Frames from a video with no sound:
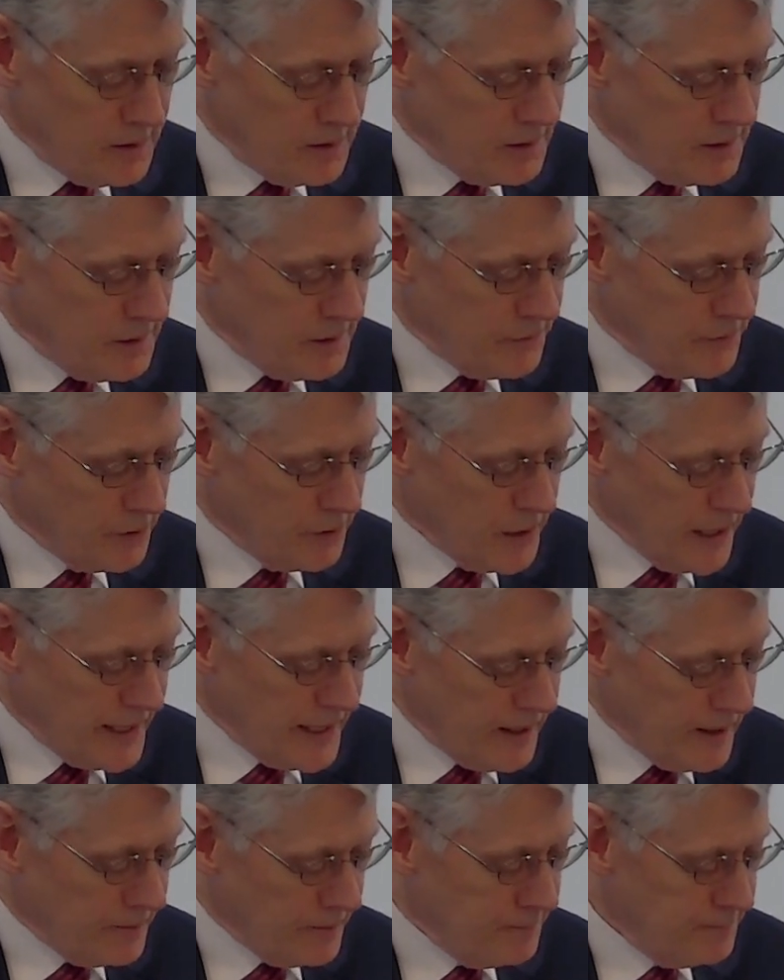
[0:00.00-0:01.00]
of the
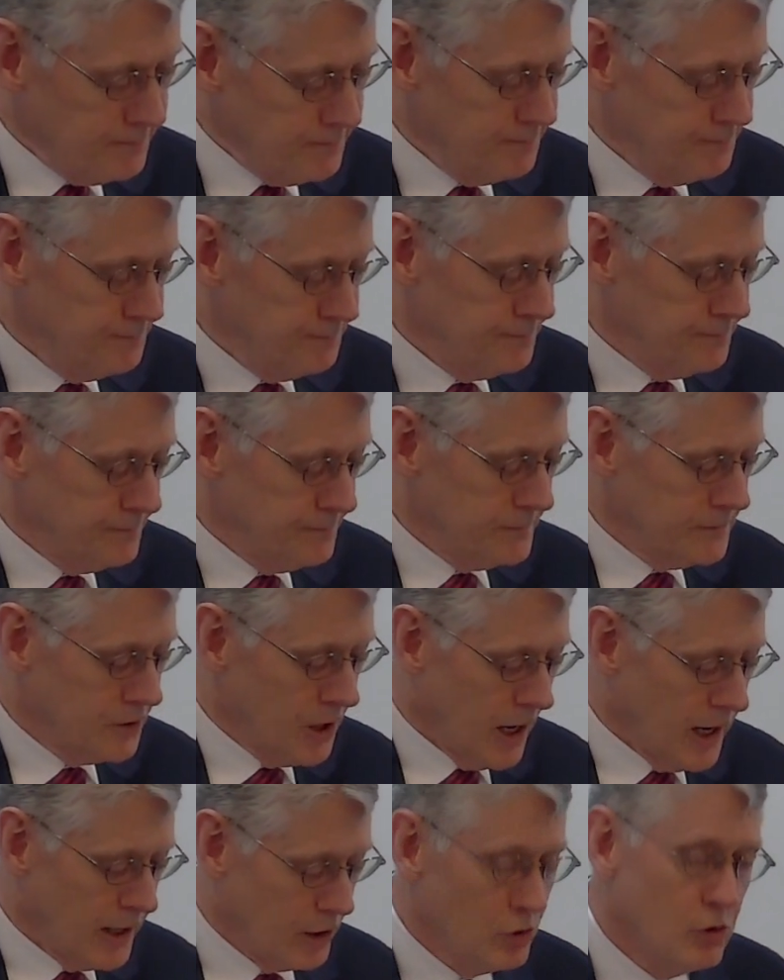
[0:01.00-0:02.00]
Lamb.
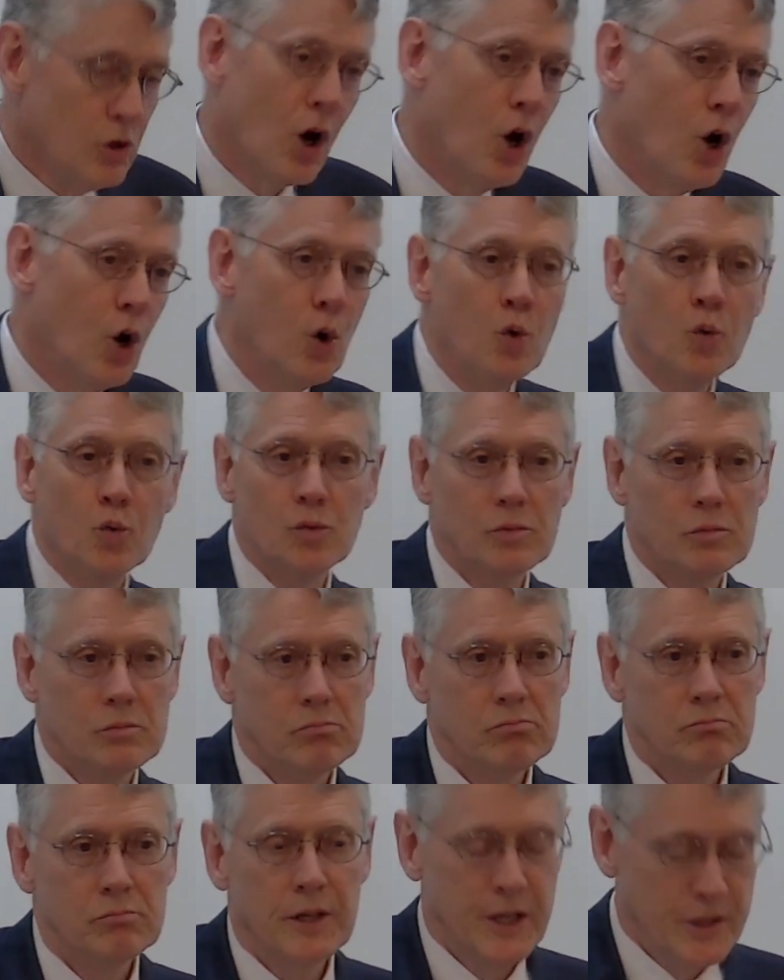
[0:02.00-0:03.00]
God alone
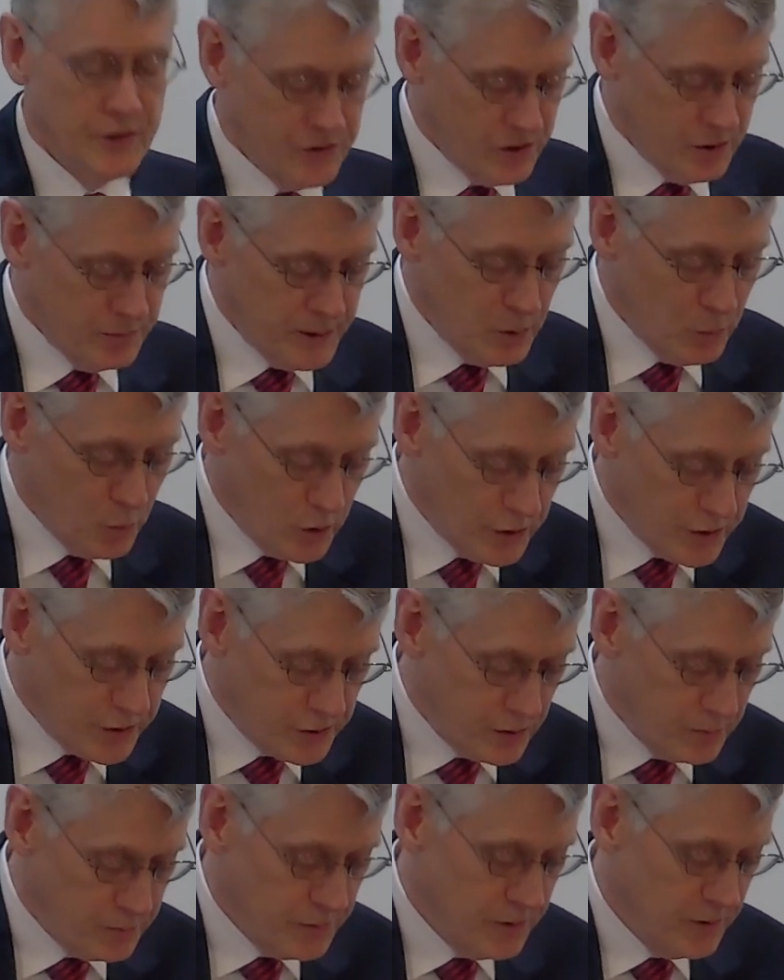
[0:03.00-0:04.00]
is to be
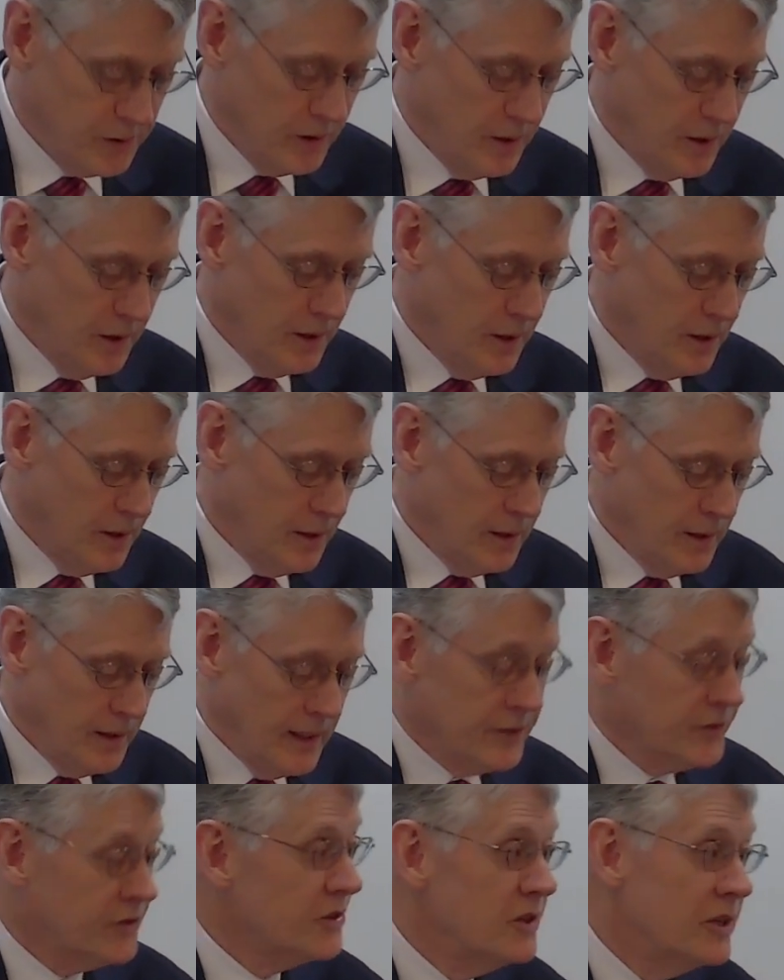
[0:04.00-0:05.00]
worshiped.
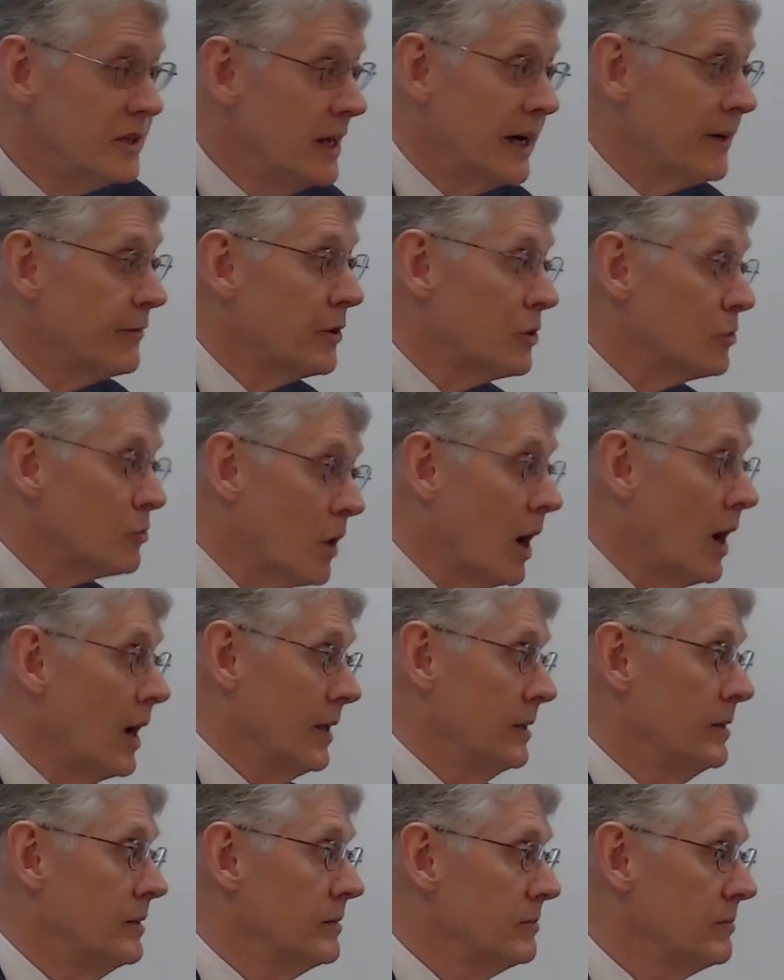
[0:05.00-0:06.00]
It's never
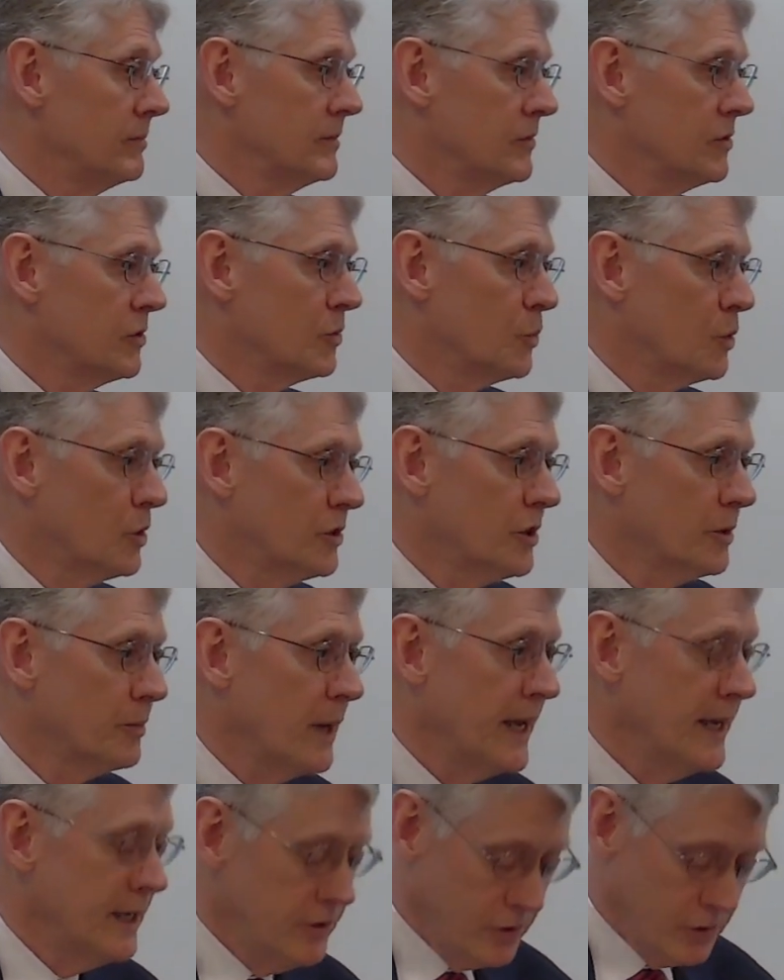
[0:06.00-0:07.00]
right to worship
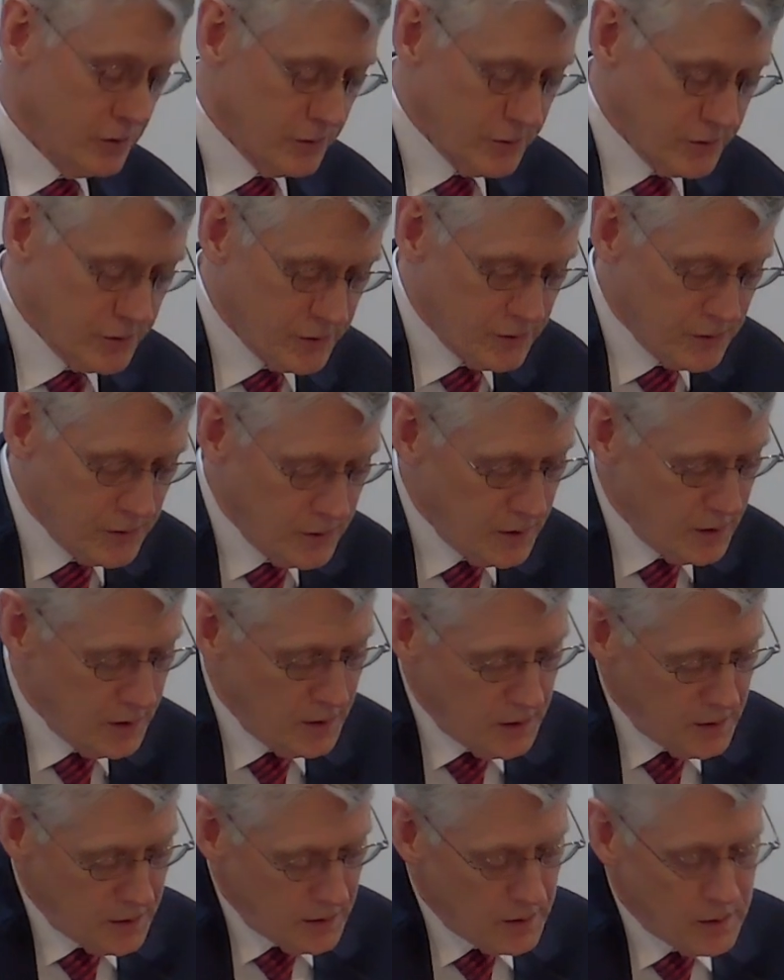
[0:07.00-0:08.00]
angels,
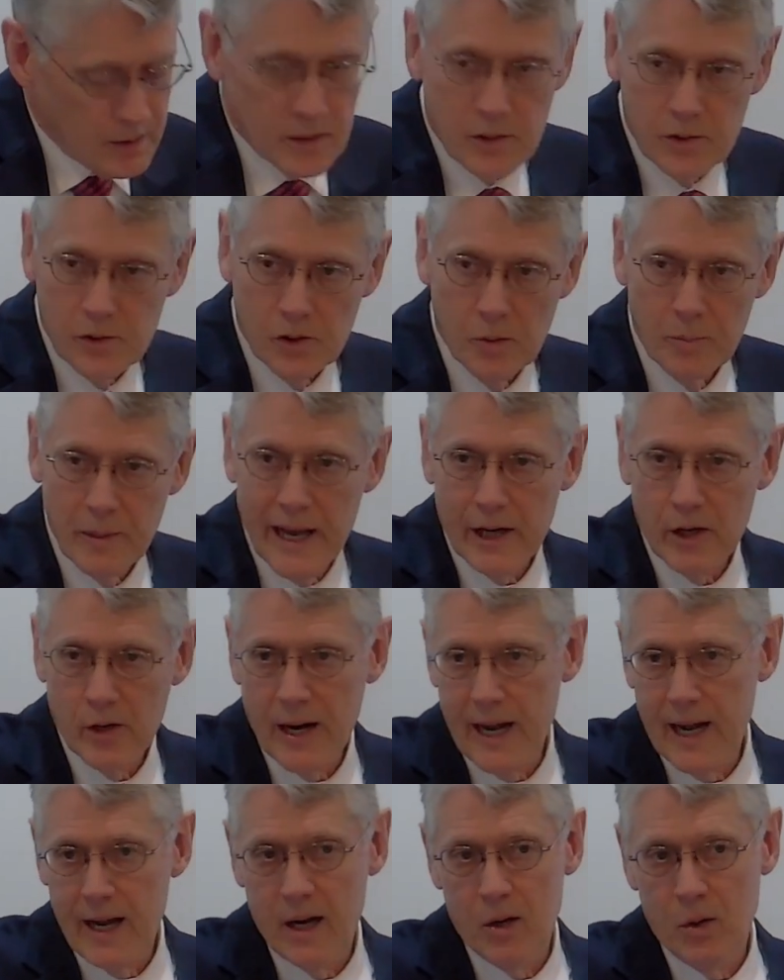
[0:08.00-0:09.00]
no matter
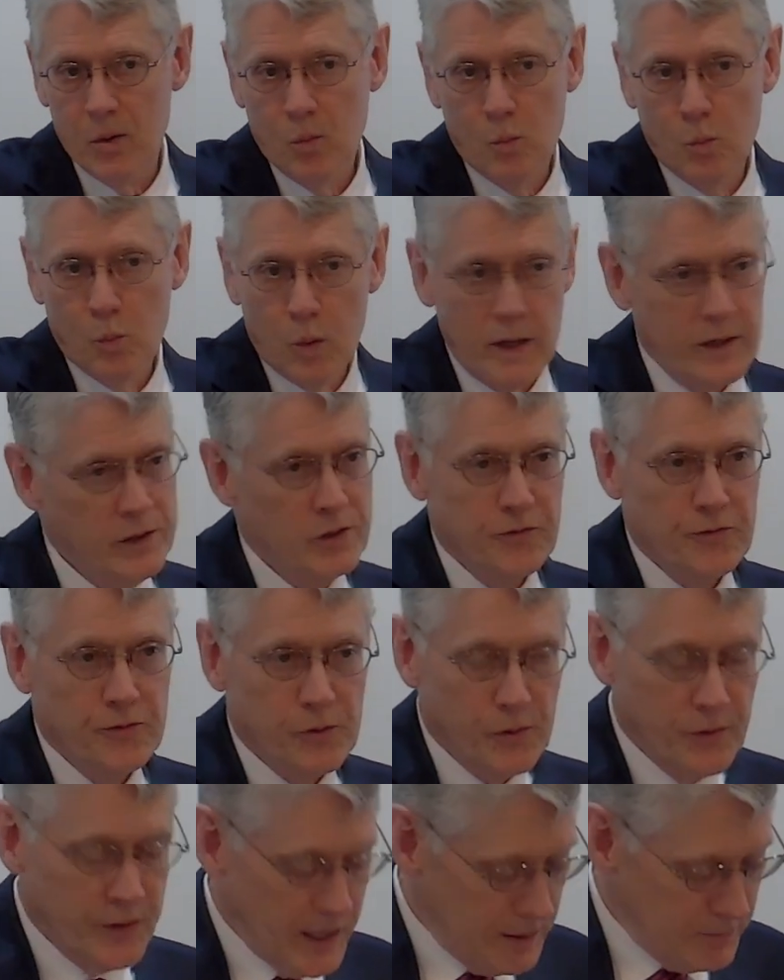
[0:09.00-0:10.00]
how
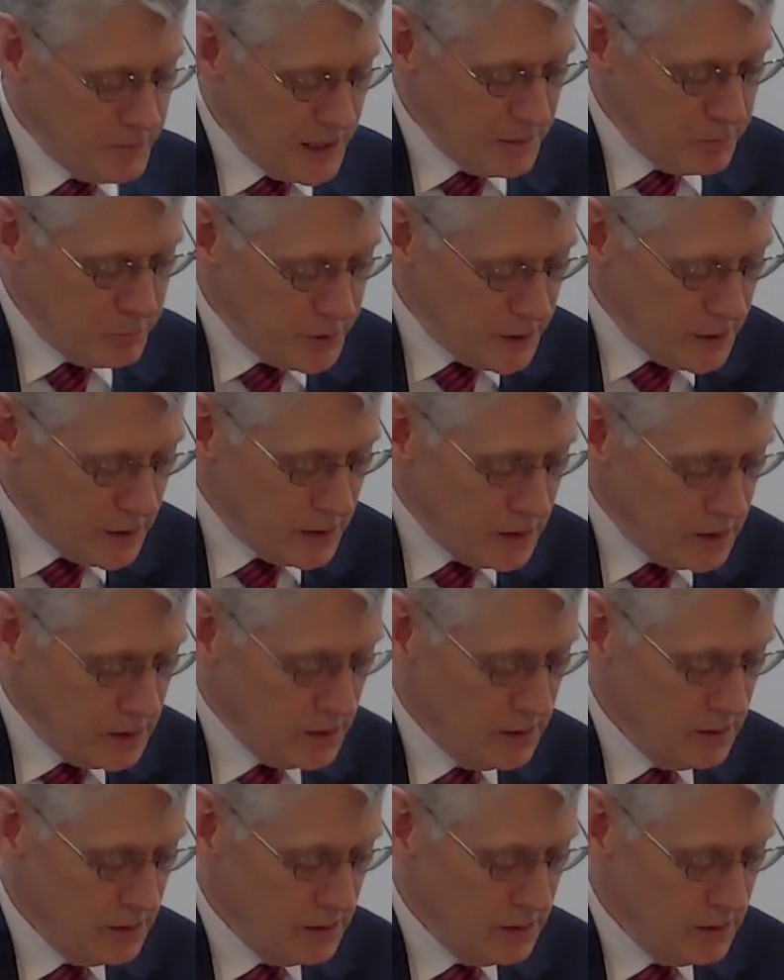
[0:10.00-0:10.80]
wonderful they may be.